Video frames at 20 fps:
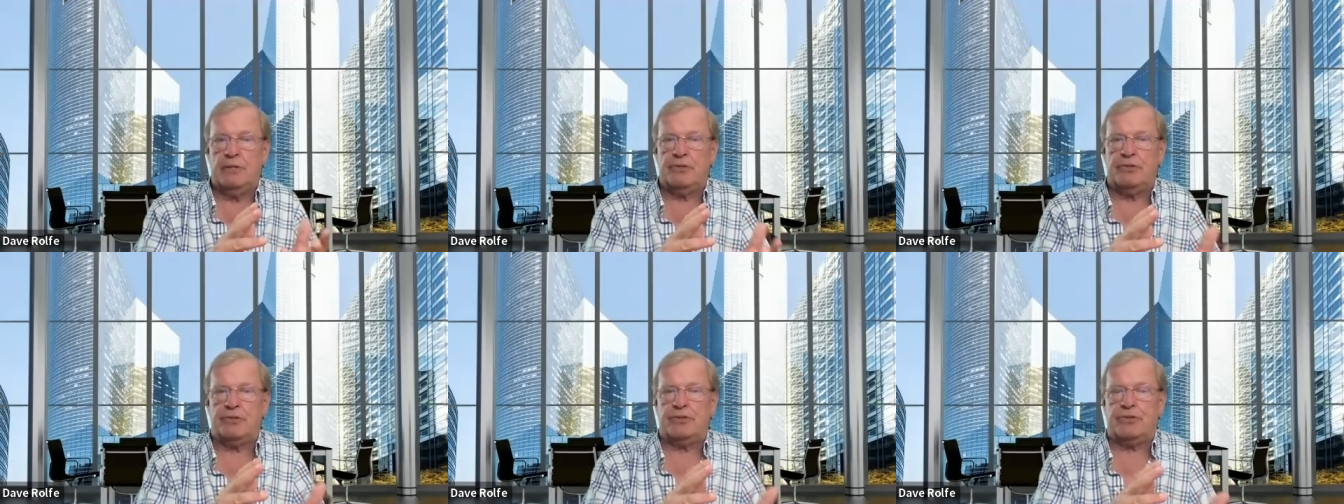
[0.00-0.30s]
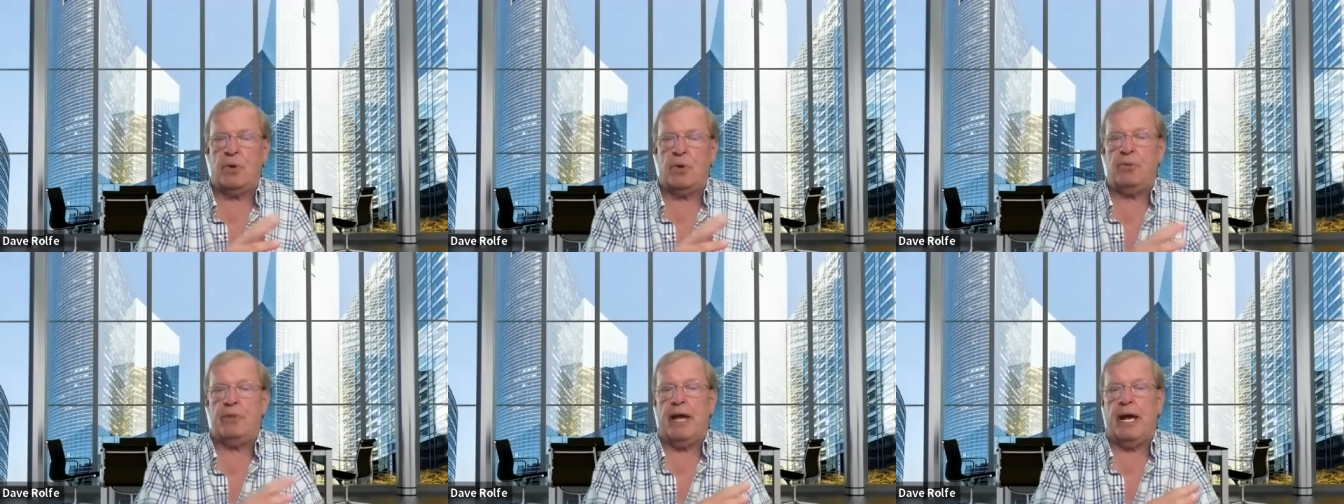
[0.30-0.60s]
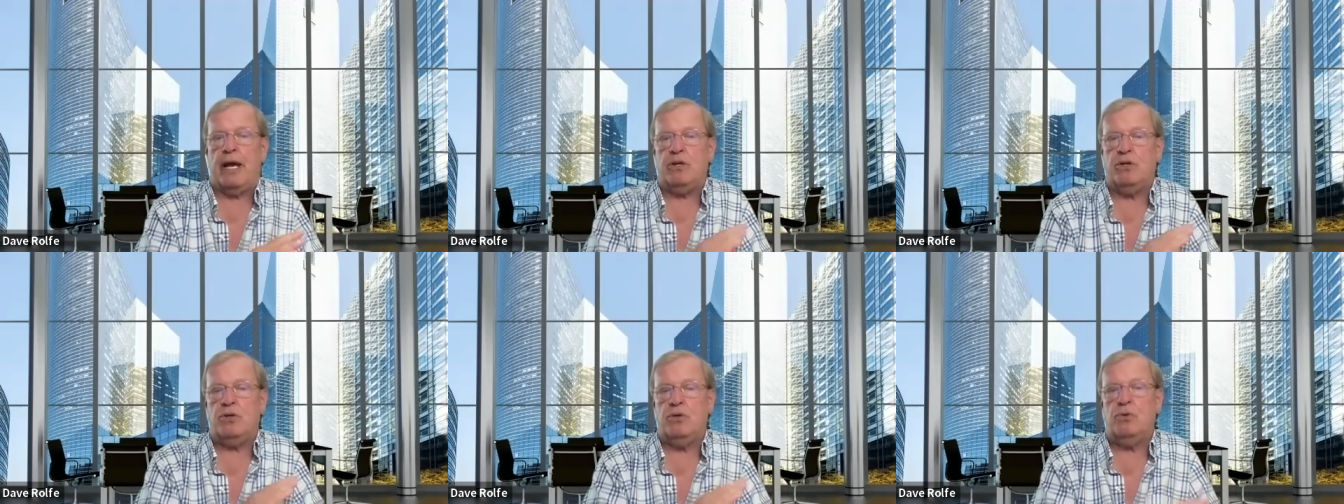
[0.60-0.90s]
so
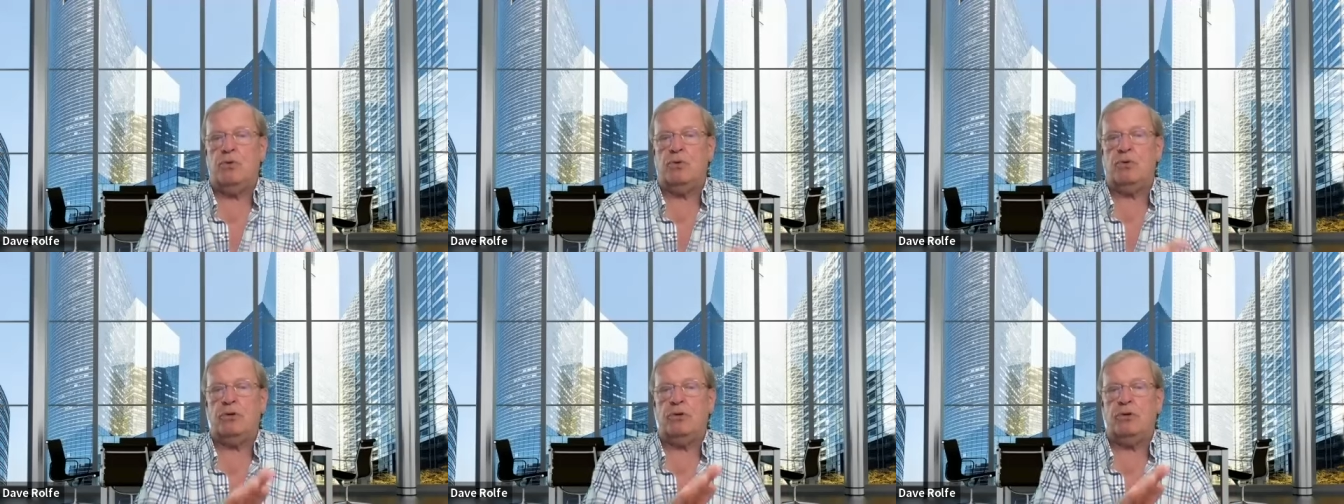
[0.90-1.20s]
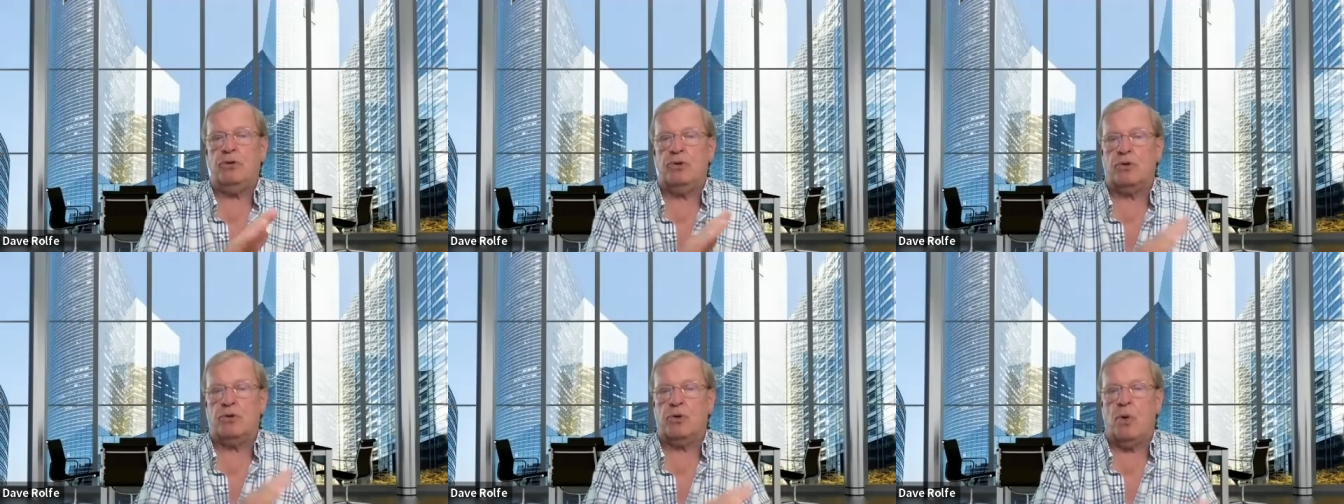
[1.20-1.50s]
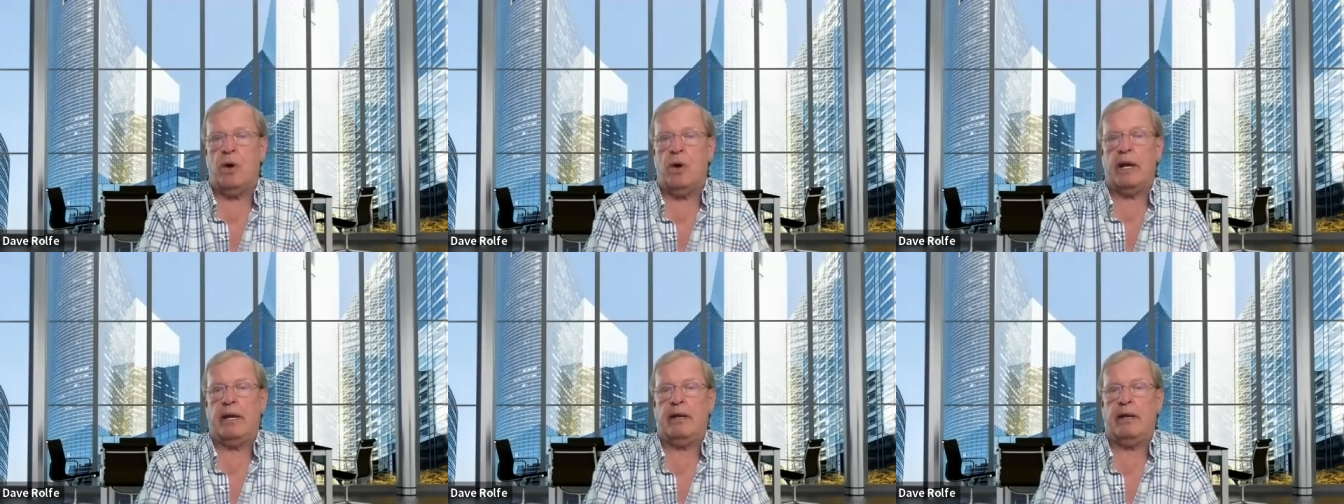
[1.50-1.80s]
that you you're
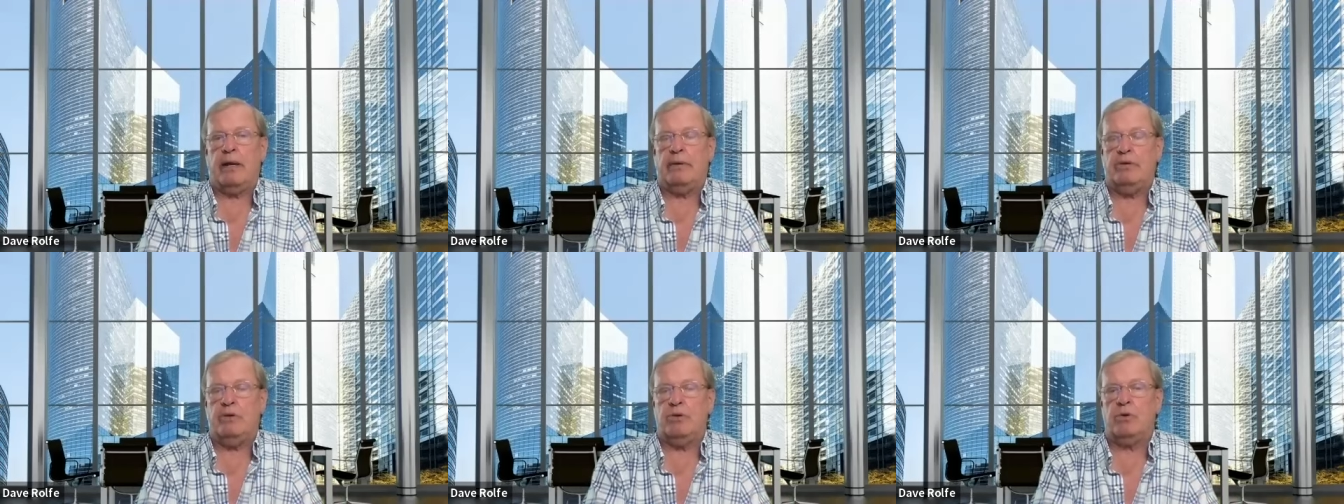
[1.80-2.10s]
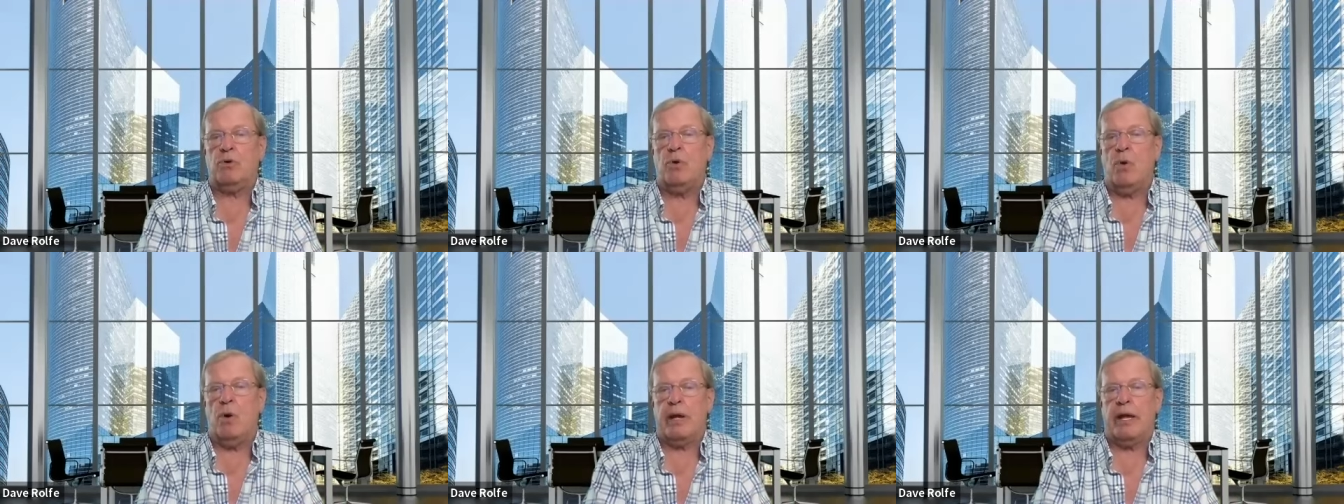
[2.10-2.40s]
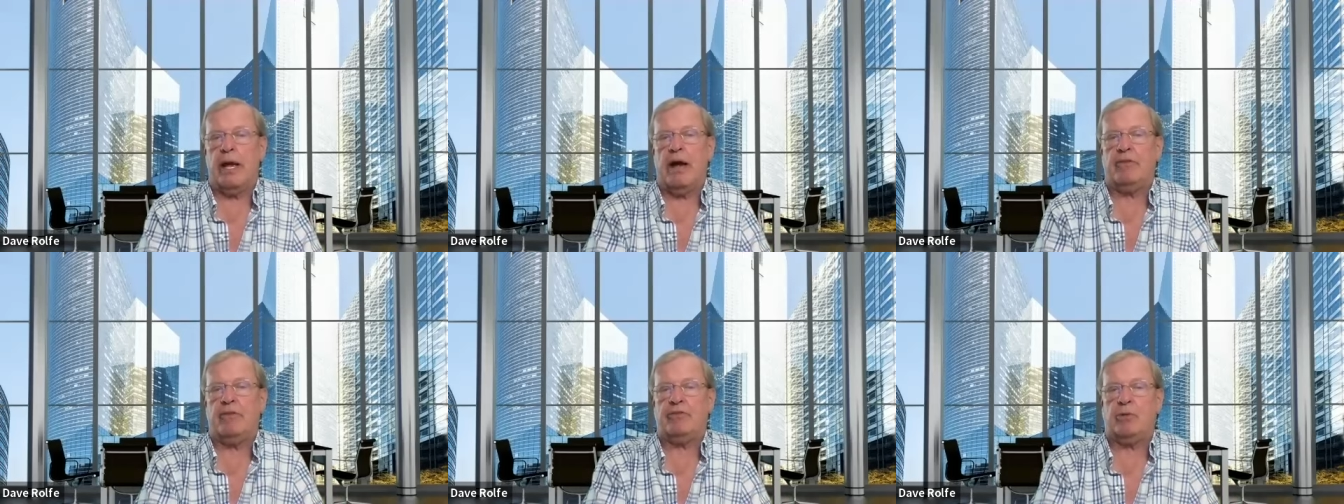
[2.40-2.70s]
going you're
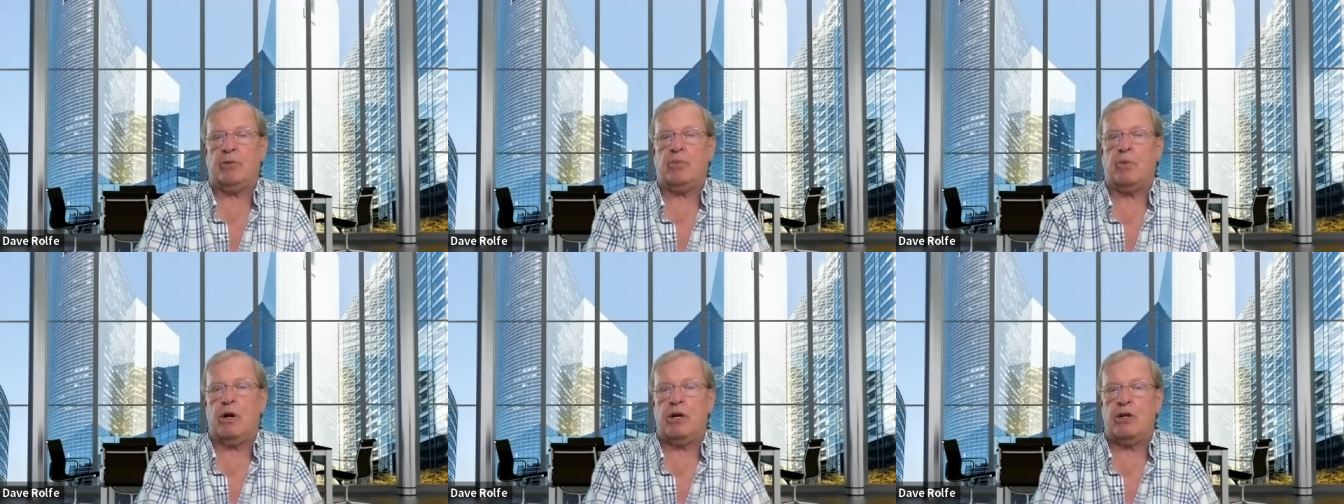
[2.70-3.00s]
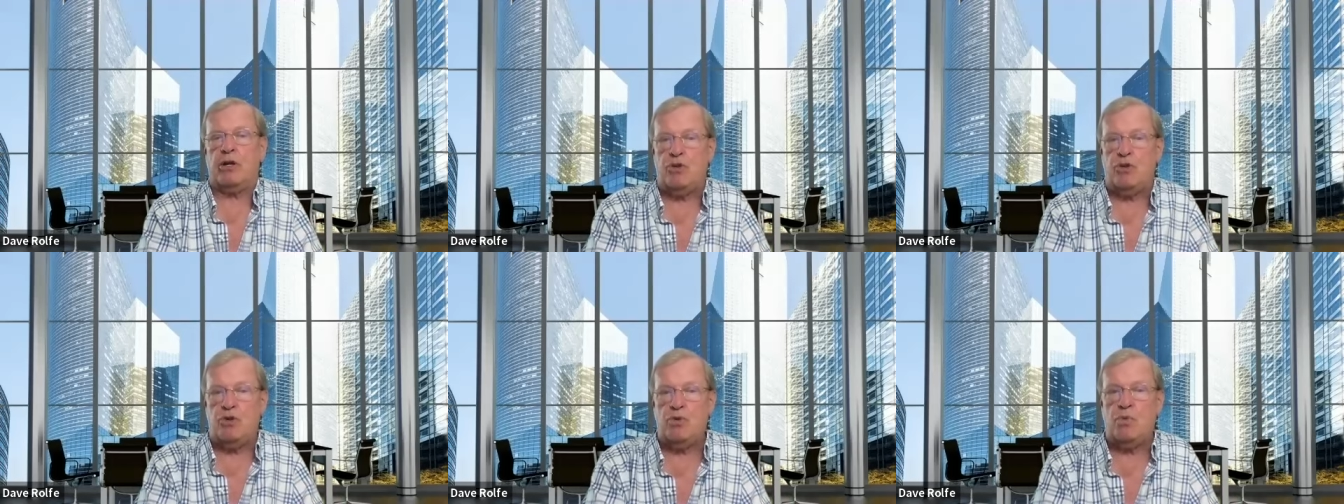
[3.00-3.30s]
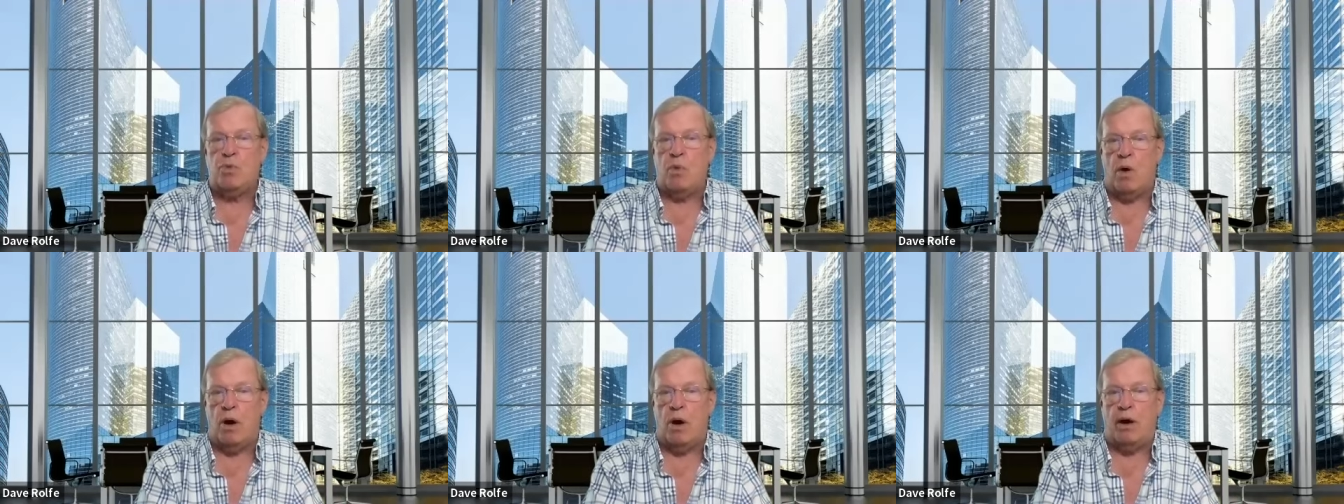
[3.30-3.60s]
going after what you
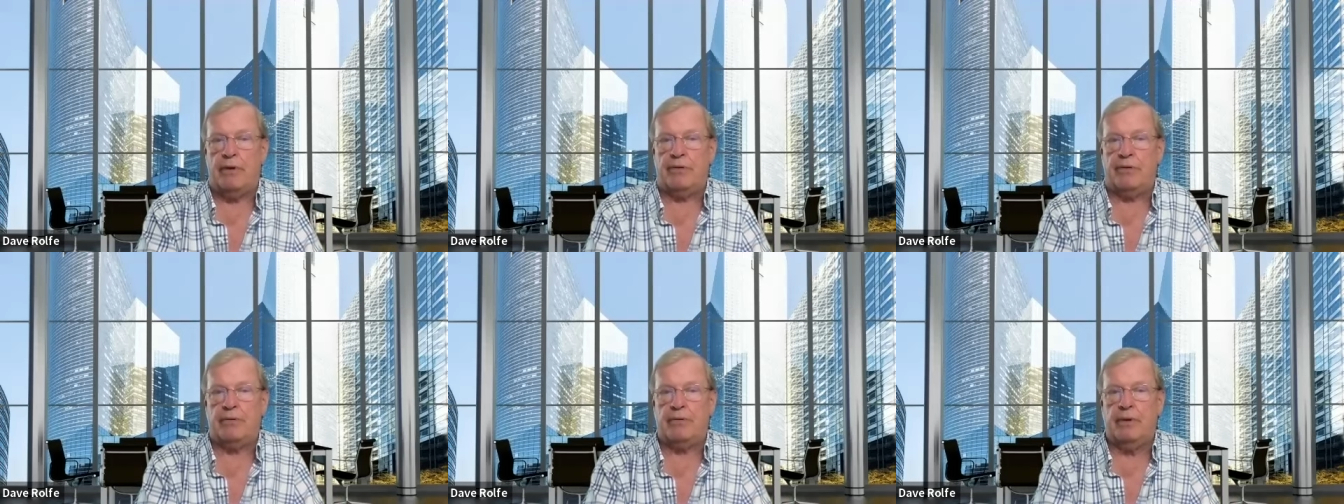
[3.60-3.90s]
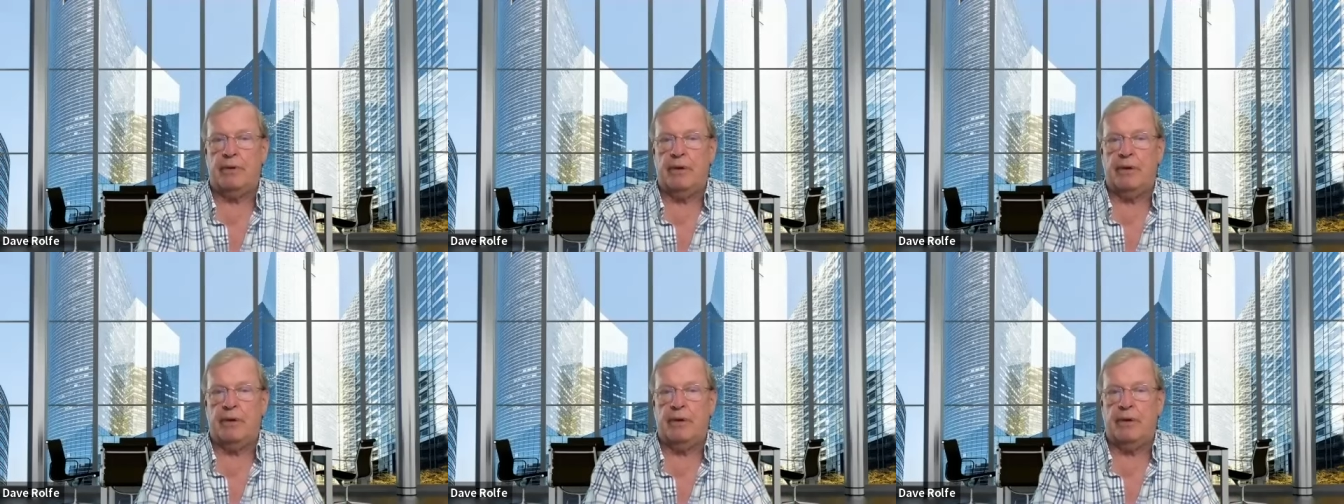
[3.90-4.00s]
want